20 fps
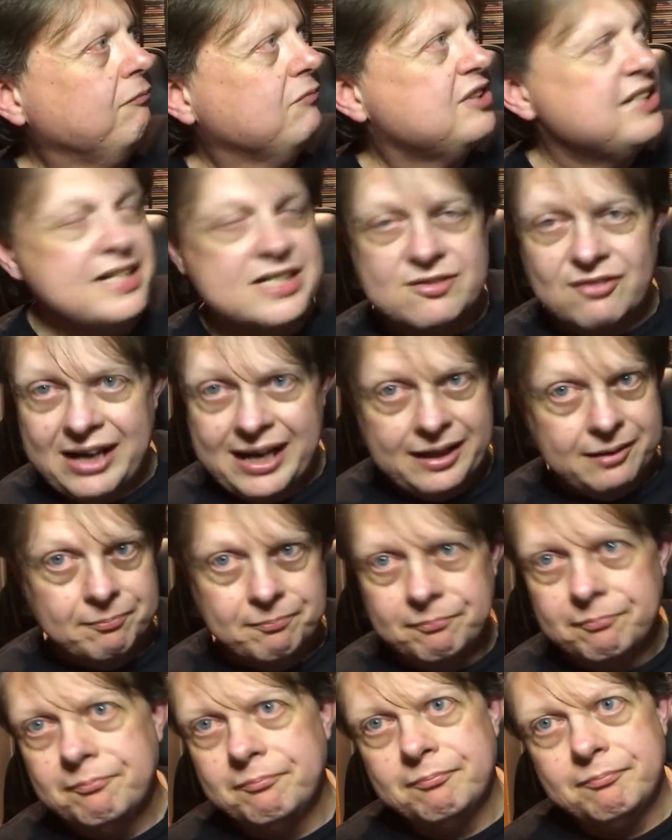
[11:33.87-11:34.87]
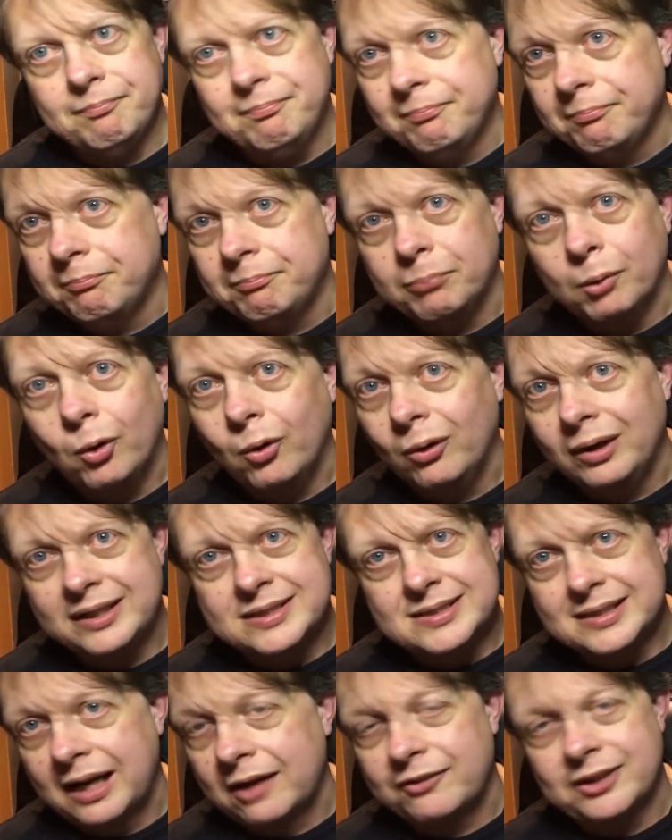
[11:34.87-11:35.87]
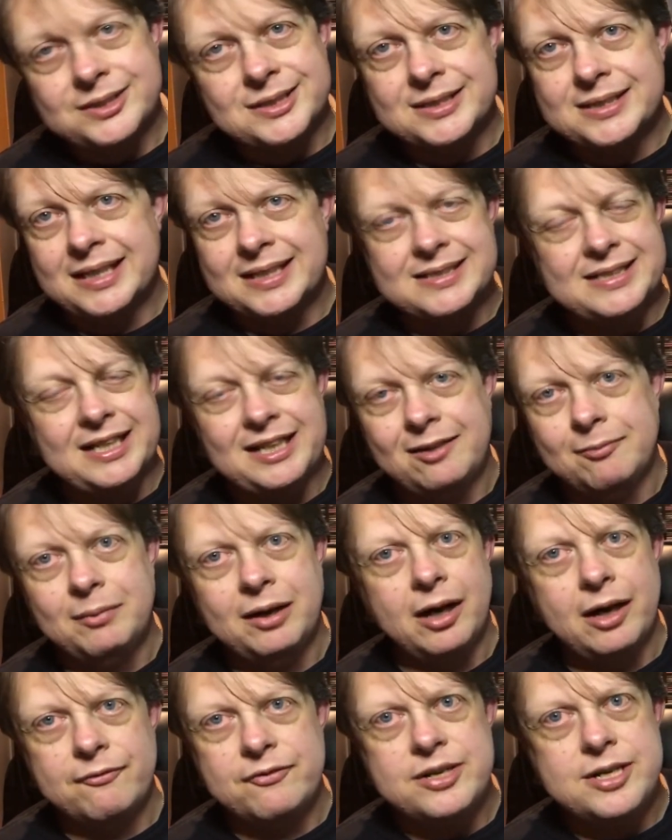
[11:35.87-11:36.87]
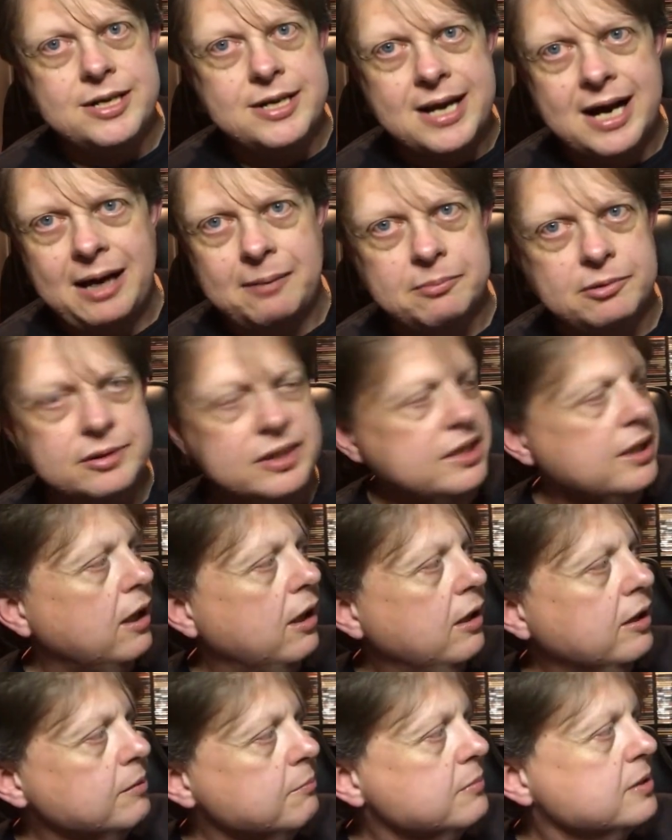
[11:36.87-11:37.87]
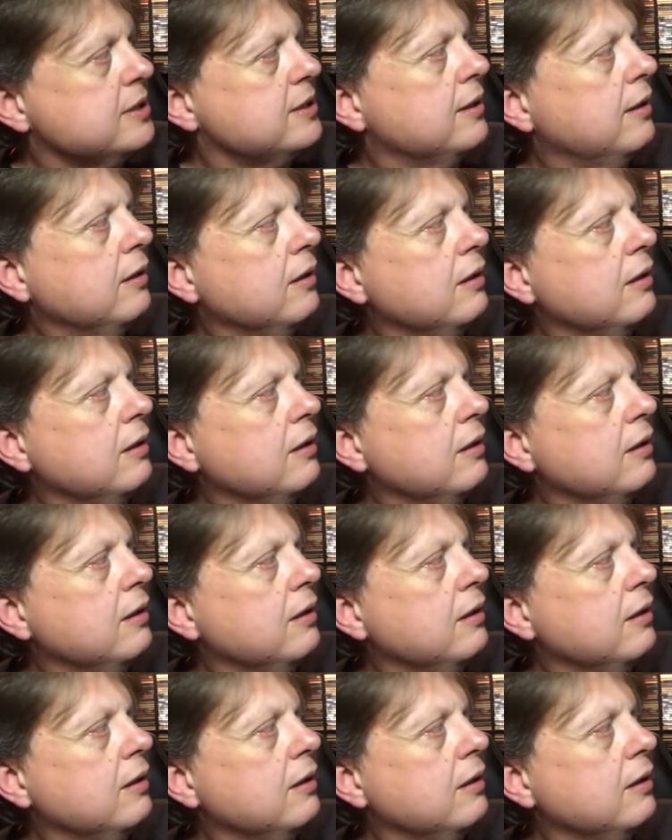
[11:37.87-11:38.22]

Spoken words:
Since then, bought all his stuff. As I say, seen him live a number of times.